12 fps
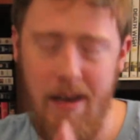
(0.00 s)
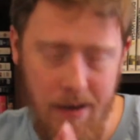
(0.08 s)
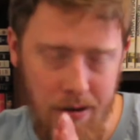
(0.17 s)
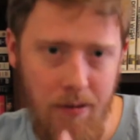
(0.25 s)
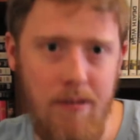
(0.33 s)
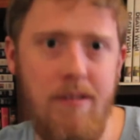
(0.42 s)

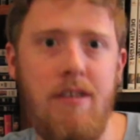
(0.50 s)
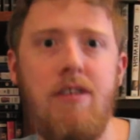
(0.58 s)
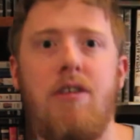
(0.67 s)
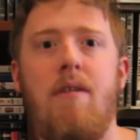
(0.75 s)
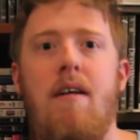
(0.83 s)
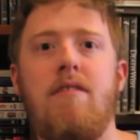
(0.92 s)

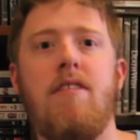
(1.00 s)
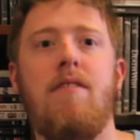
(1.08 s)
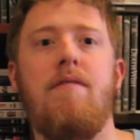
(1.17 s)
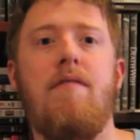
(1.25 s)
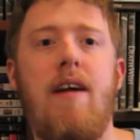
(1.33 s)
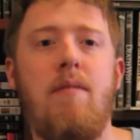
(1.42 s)
condolences go out to
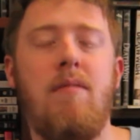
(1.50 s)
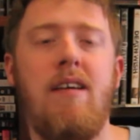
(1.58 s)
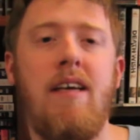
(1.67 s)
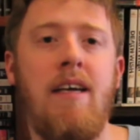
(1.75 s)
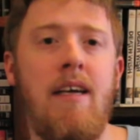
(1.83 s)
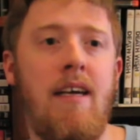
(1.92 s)
the
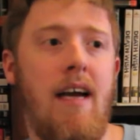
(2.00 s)
family.